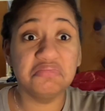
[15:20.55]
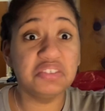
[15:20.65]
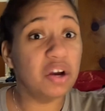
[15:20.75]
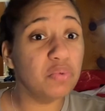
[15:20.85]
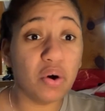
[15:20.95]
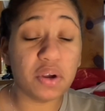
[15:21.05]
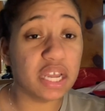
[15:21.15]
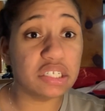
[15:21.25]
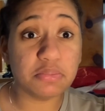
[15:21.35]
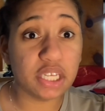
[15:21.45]
You won't
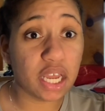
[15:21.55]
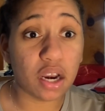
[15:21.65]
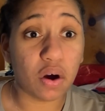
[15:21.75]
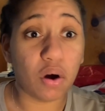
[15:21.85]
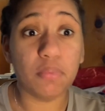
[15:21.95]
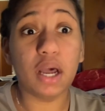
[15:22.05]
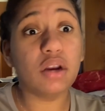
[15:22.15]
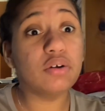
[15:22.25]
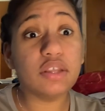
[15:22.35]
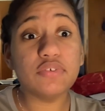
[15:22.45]
catch me at home. I
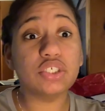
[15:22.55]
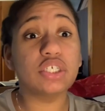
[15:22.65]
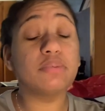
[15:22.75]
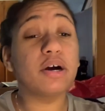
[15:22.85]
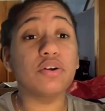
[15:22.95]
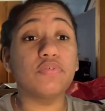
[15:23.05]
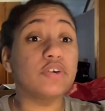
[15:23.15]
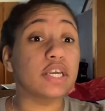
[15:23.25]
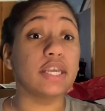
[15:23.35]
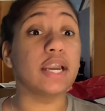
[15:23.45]
don't give a shit about no
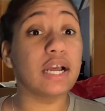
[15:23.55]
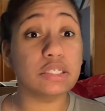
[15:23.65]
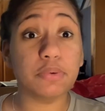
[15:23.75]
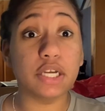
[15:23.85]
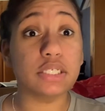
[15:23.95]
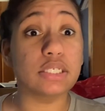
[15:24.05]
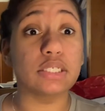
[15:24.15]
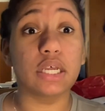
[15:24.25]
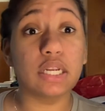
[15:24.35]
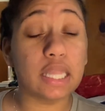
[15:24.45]
fucking gas prices,
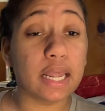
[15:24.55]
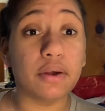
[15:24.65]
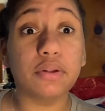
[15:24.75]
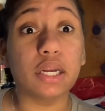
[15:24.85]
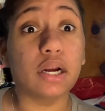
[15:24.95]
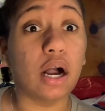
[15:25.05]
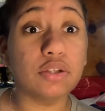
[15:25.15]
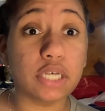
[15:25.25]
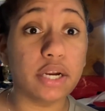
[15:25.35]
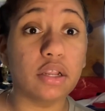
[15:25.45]
none of that. I don't care how
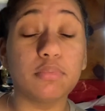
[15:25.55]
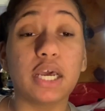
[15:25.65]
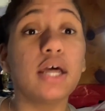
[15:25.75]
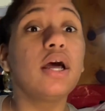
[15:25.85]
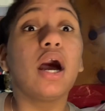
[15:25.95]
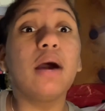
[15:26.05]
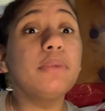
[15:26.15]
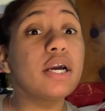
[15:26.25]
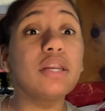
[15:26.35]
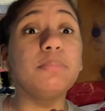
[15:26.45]
tired I'm not. I'm
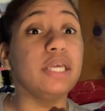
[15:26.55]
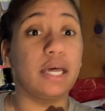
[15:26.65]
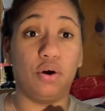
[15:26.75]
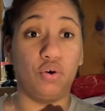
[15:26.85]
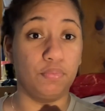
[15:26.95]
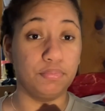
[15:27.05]
not gonna be at home.